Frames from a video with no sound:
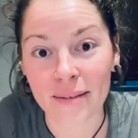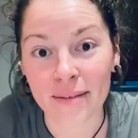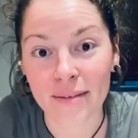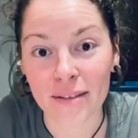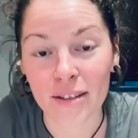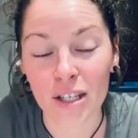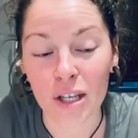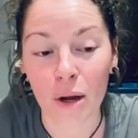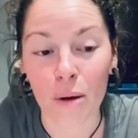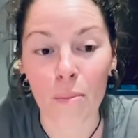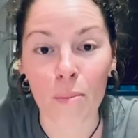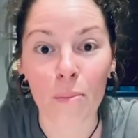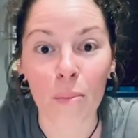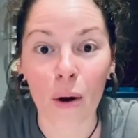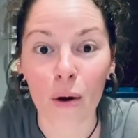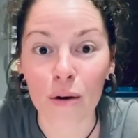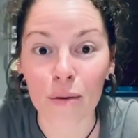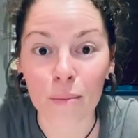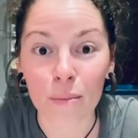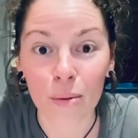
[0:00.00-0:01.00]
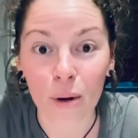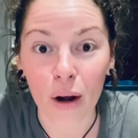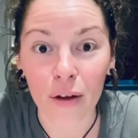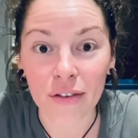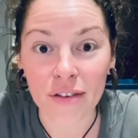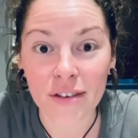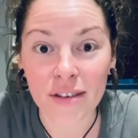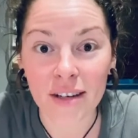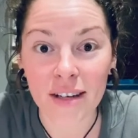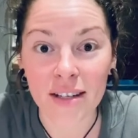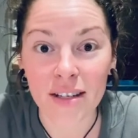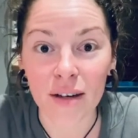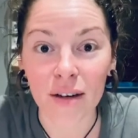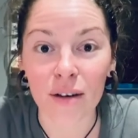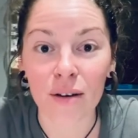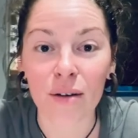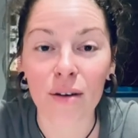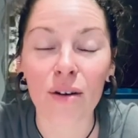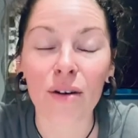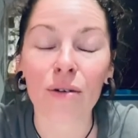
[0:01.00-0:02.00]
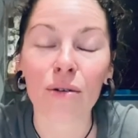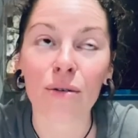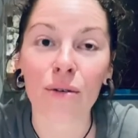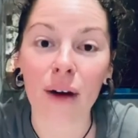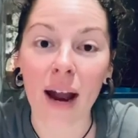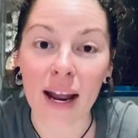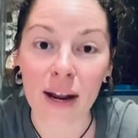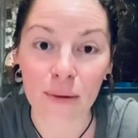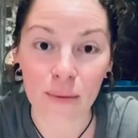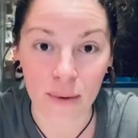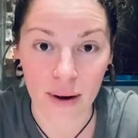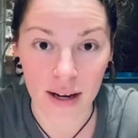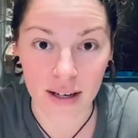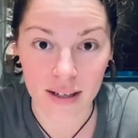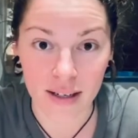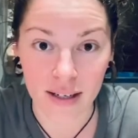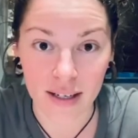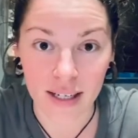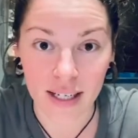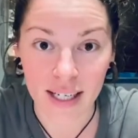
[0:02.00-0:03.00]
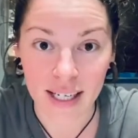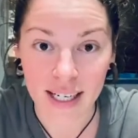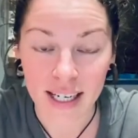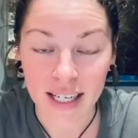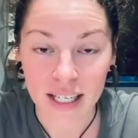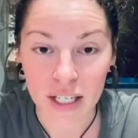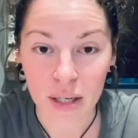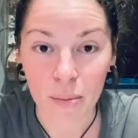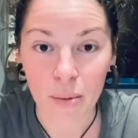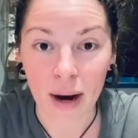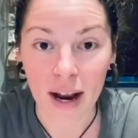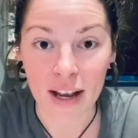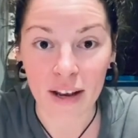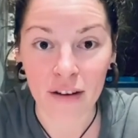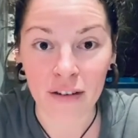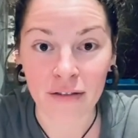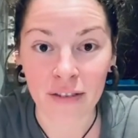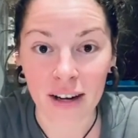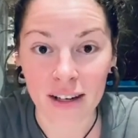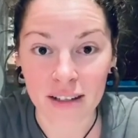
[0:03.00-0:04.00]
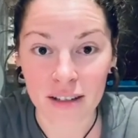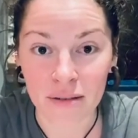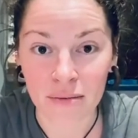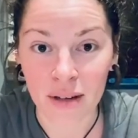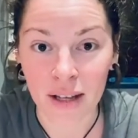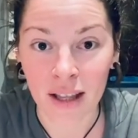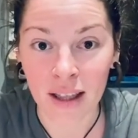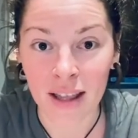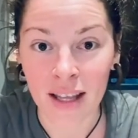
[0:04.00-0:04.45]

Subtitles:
So bone broths is a great one to break your fast with.